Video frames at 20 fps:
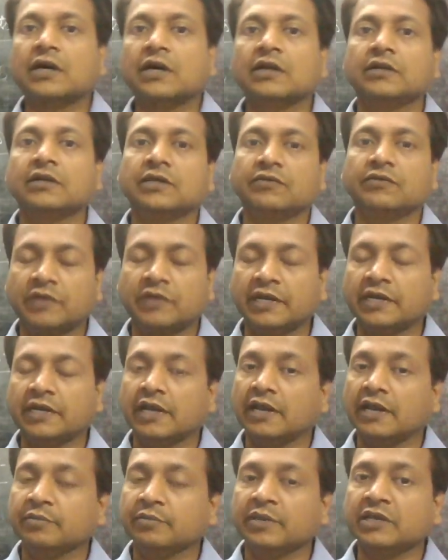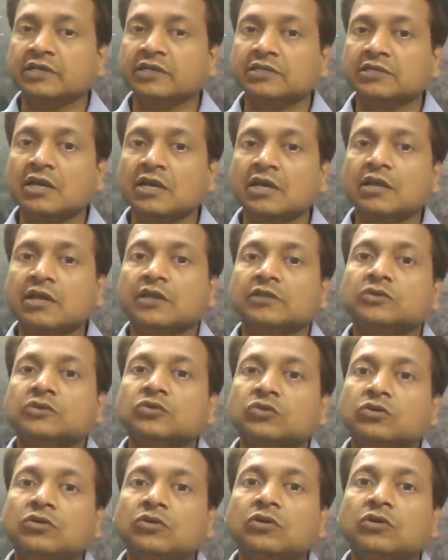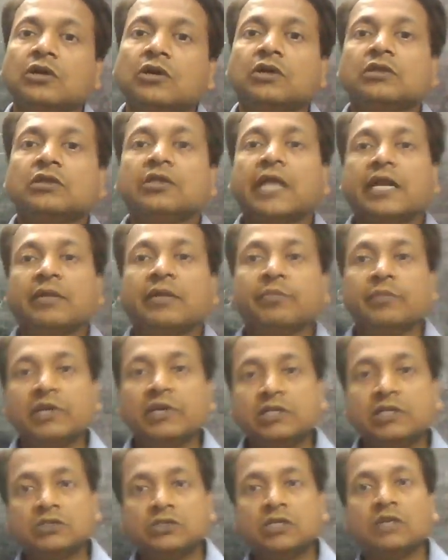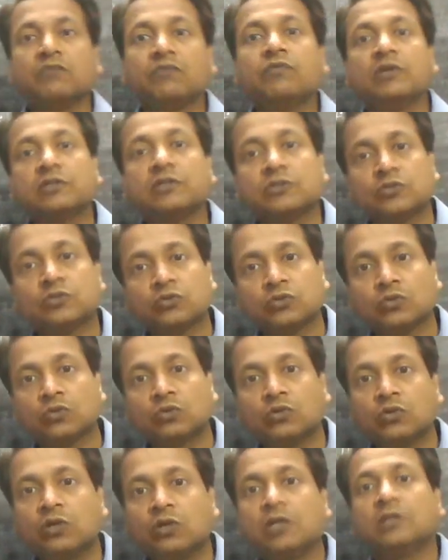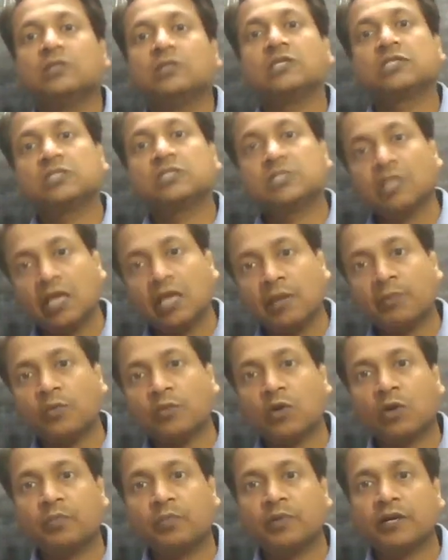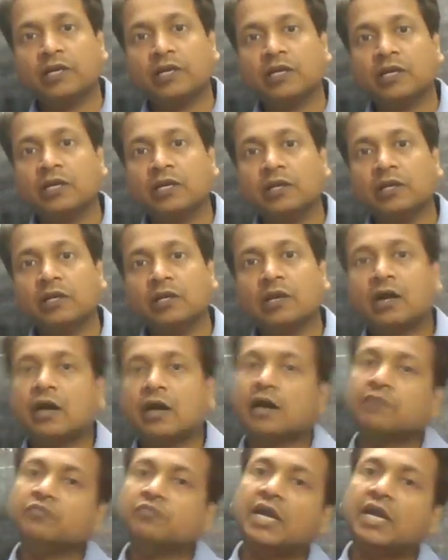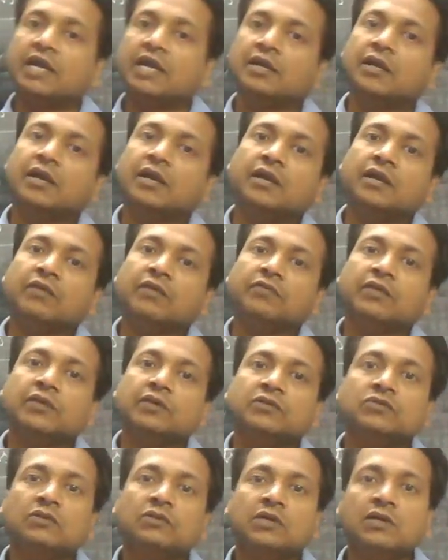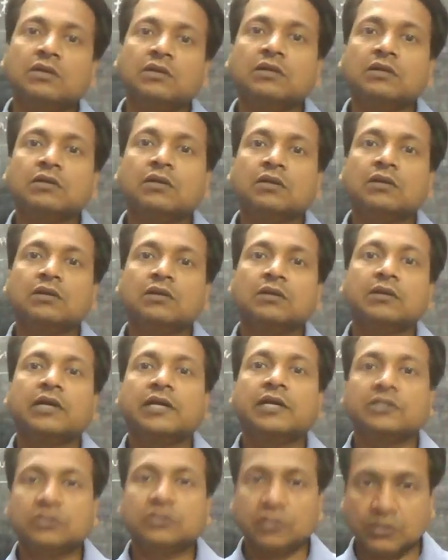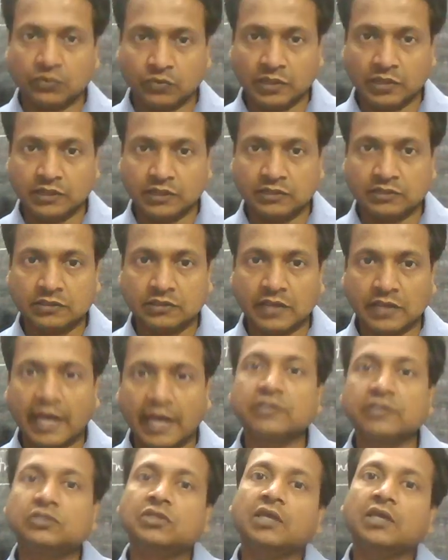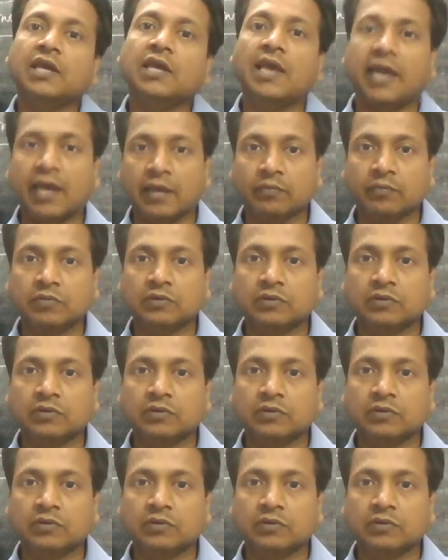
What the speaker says: different elements, so that mixture will show the same property of that individual constituents as they have.